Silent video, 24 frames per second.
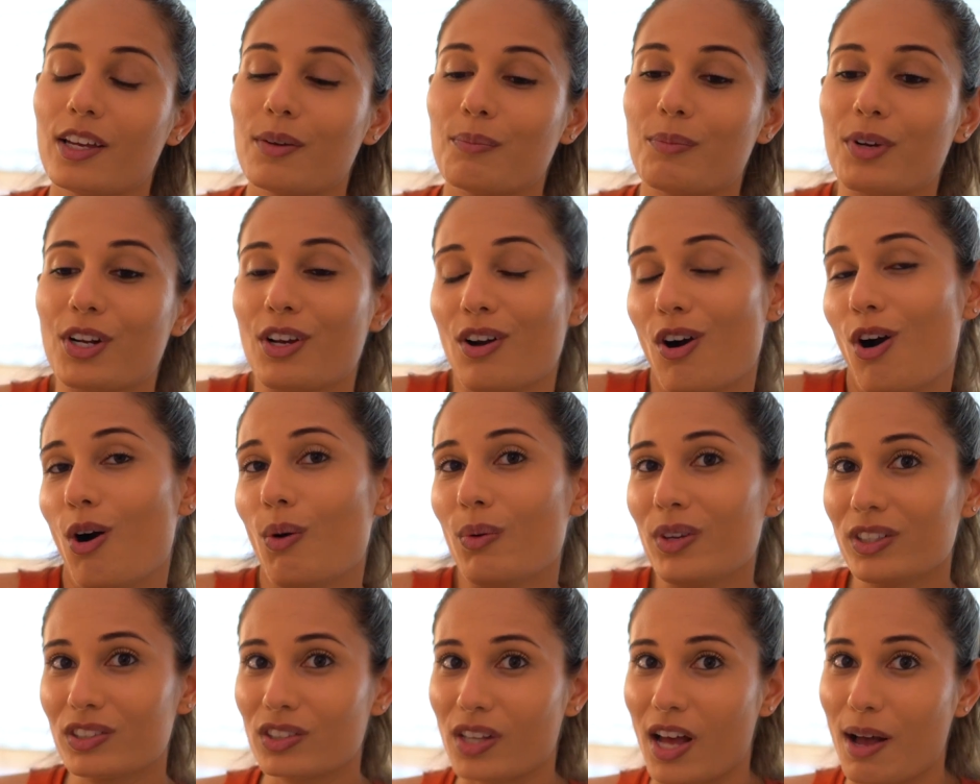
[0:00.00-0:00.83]
But it
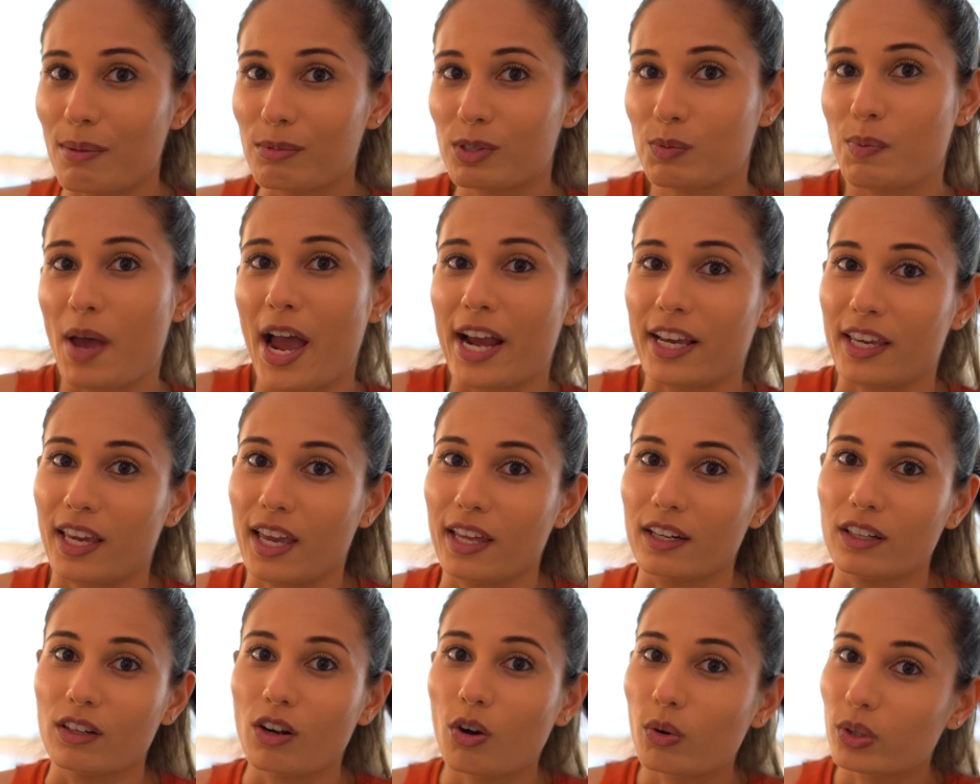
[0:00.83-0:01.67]
always comes back
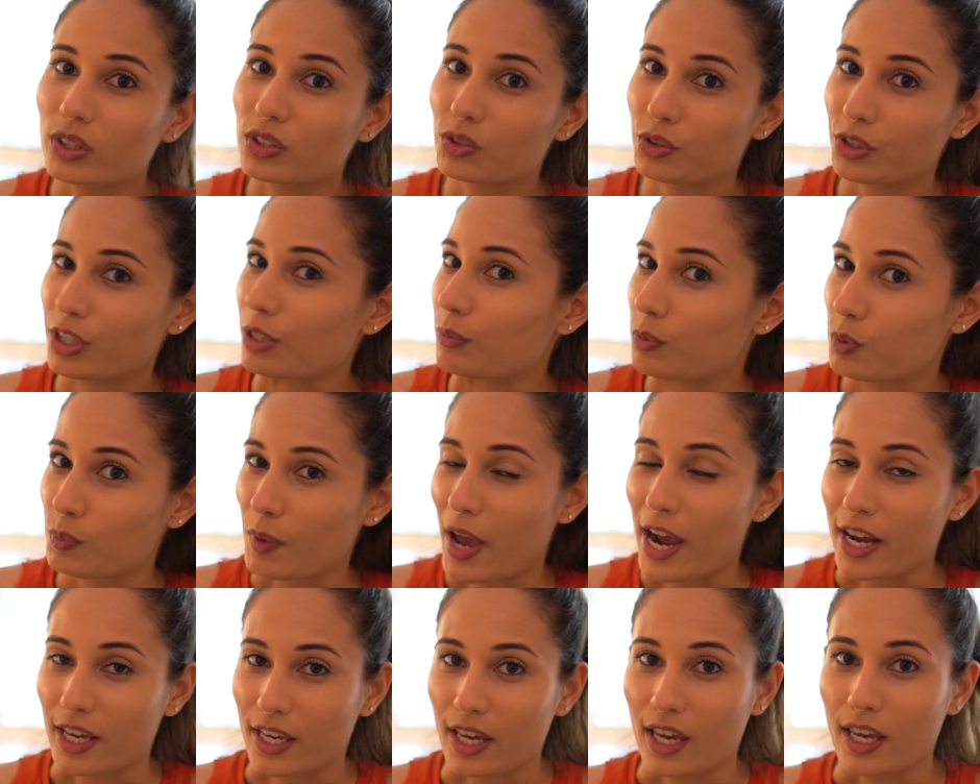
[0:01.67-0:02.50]
in, it always creeps
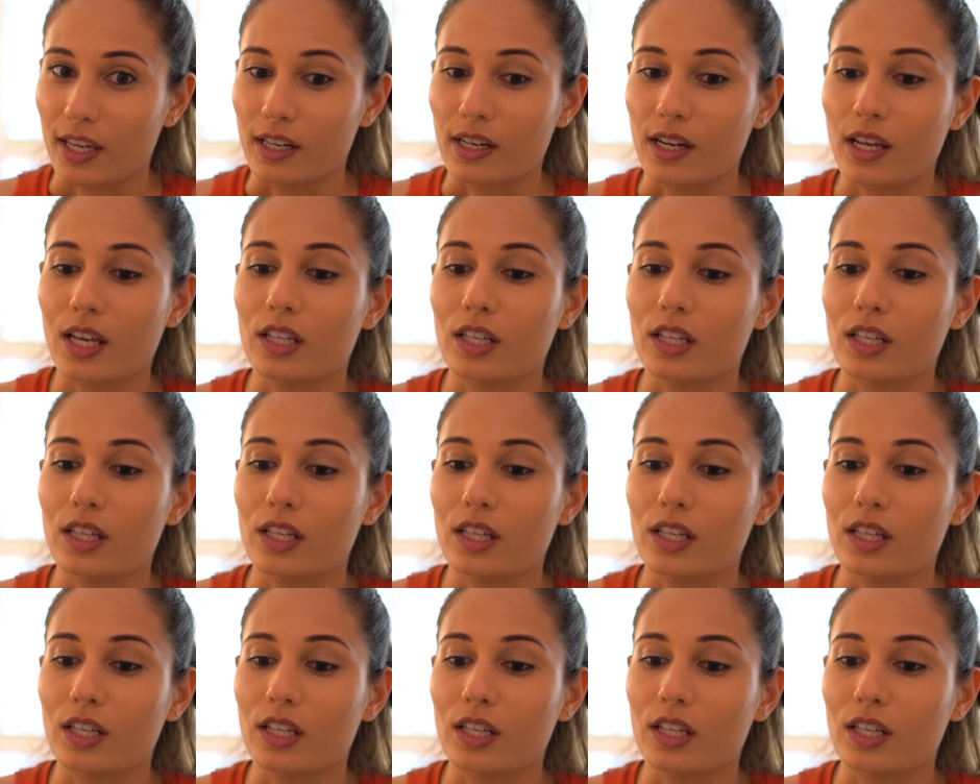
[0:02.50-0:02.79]
back in.